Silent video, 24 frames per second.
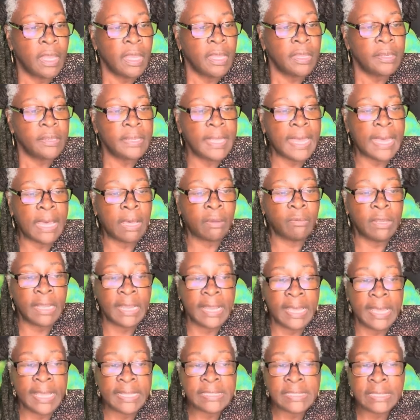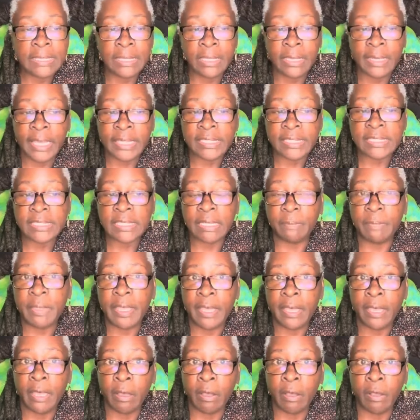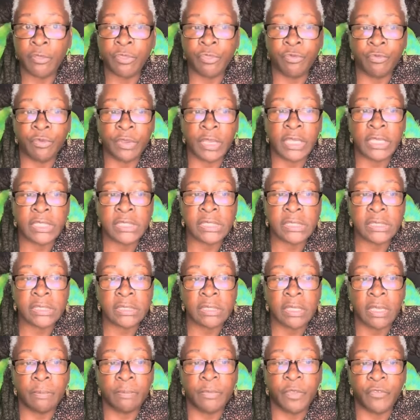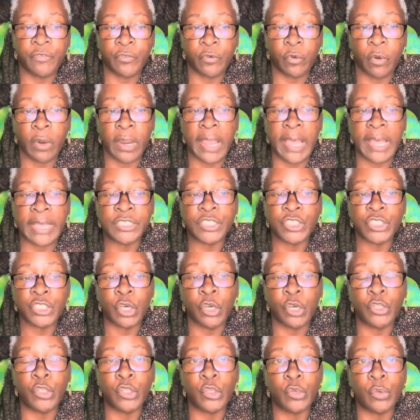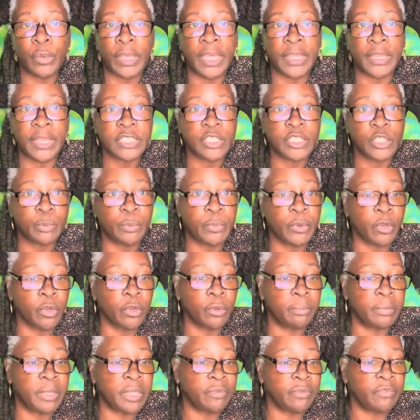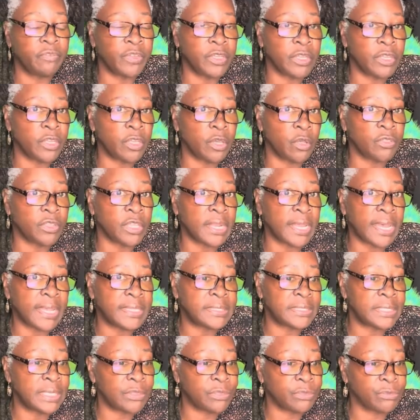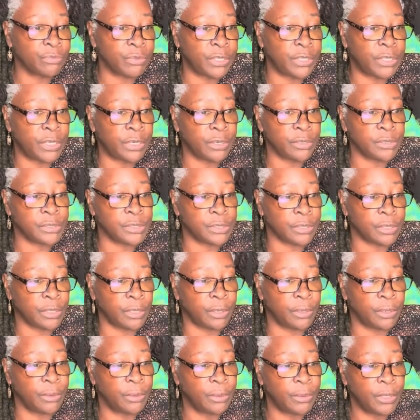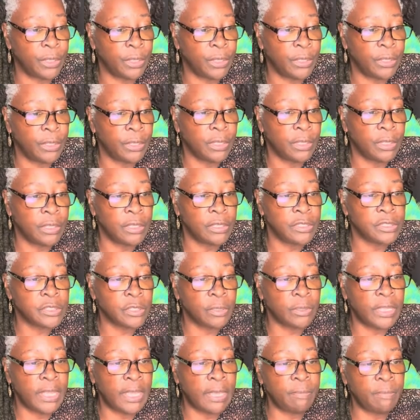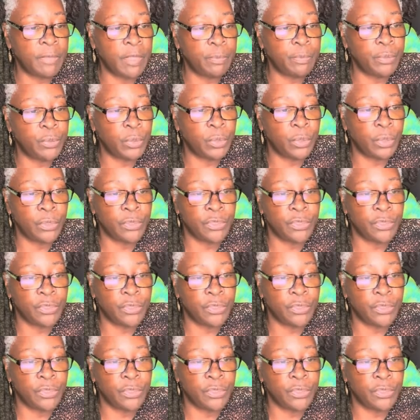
now let's look at some health risks before I show you an experimental video that I did 3 years ago. So let me pull